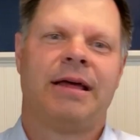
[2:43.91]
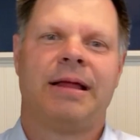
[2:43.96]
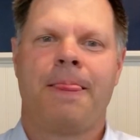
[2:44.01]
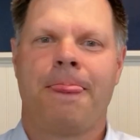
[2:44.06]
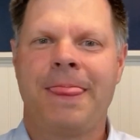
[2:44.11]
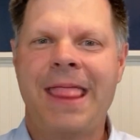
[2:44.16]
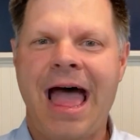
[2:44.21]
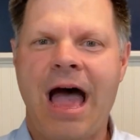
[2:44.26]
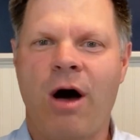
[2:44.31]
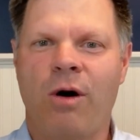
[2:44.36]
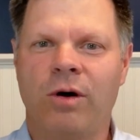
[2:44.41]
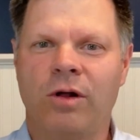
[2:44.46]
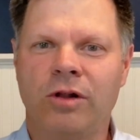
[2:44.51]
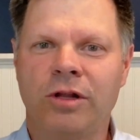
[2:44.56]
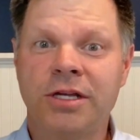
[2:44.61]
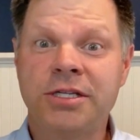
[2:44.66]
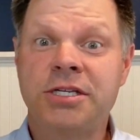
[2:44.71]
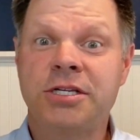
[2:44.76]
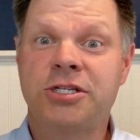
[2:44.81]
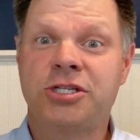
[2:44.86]
Now,
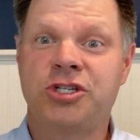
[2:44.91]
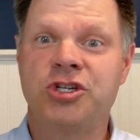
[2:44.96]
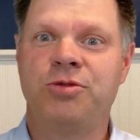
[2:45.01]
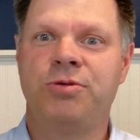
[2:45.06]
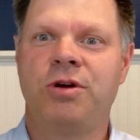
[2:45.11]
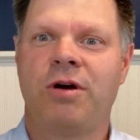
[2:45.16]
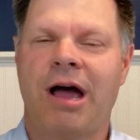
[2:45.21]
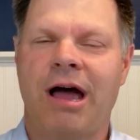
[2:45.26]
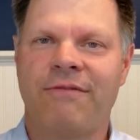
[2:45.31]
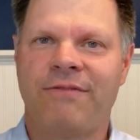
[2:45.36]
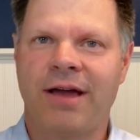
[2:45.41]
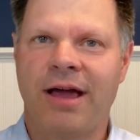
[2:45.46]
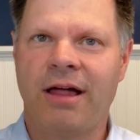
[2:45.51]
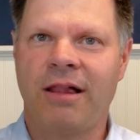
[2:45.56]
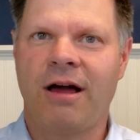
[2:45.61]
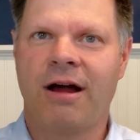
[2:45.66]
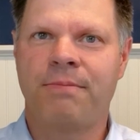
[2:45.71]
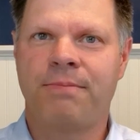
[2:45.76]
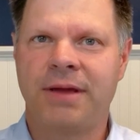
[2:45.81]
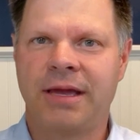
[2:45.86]
let's assume you have
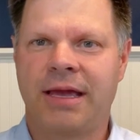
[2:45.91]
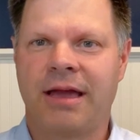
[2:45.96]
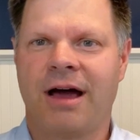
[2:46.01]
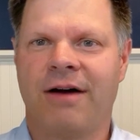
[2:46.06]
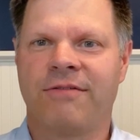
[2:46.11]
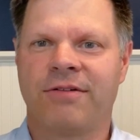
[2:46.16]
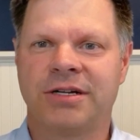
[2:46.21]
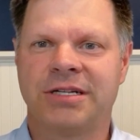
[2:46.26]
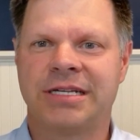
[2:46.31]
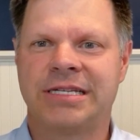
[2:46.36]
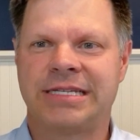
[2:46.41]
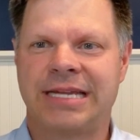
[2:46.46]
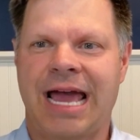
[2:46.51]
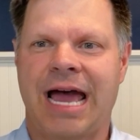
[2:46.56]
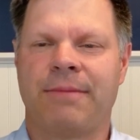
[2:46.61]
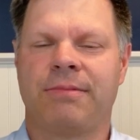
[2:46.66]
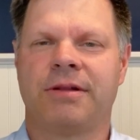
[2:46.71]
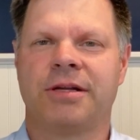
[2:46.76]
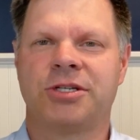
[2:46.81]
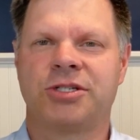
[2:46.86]
LRP coverage
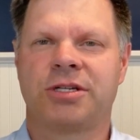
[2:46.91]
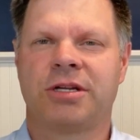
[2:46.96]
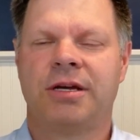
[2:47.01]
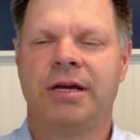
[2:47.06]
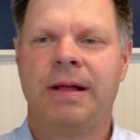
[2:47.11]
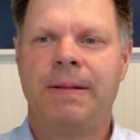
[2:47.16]
established.